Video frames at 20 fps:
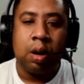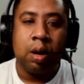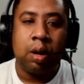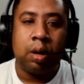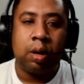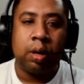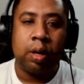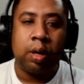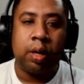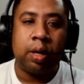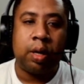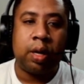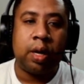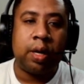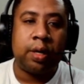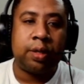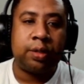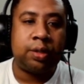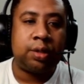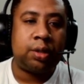Alright,
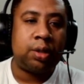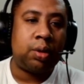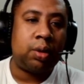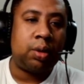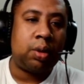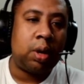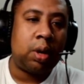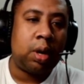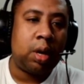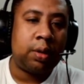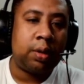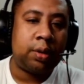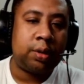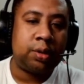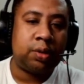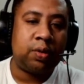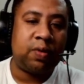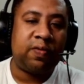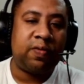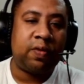guys, so
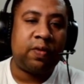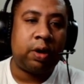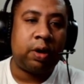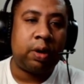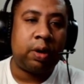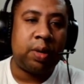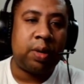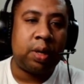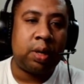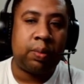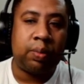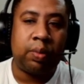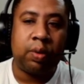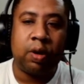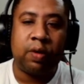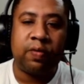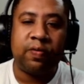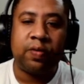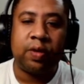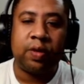far I'm in the
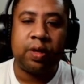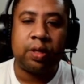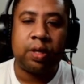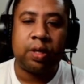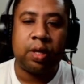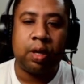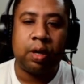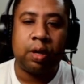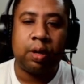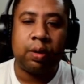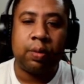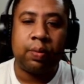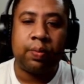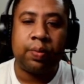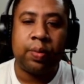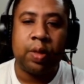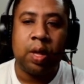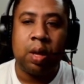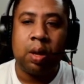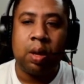profit here.
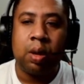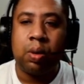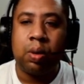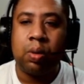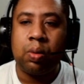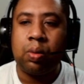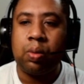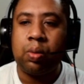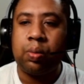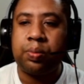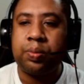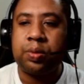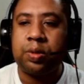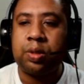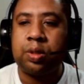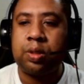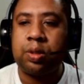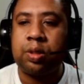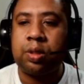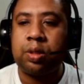
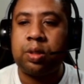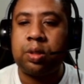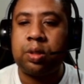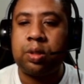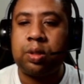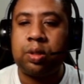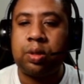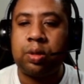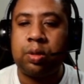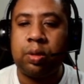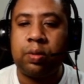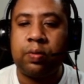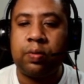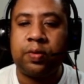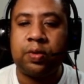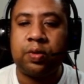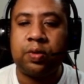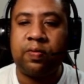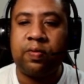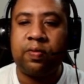Oops,
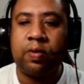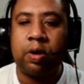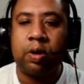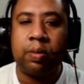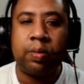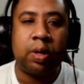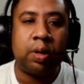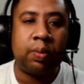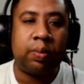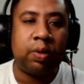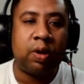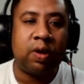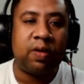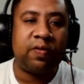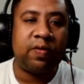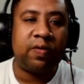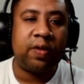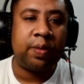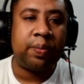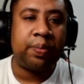so far I'm in the
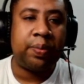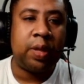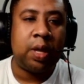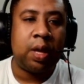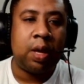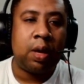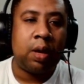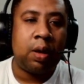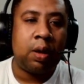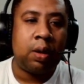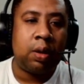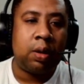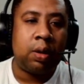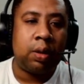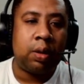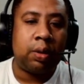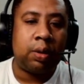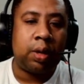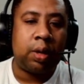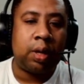profit.
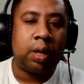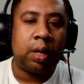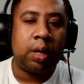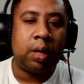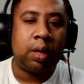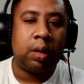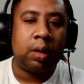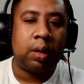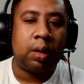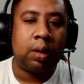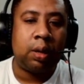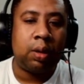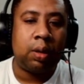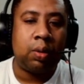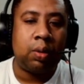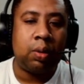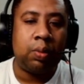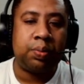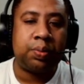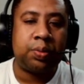Okay,
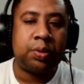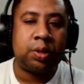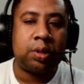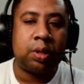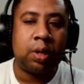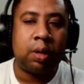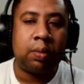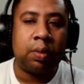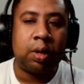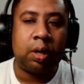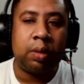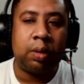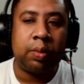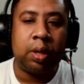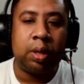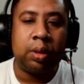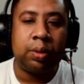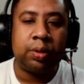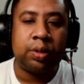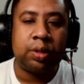oops, I'm gonna be
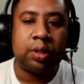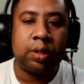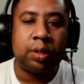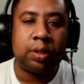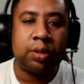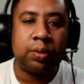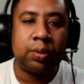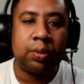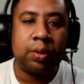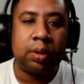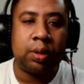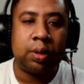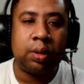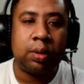losing this one.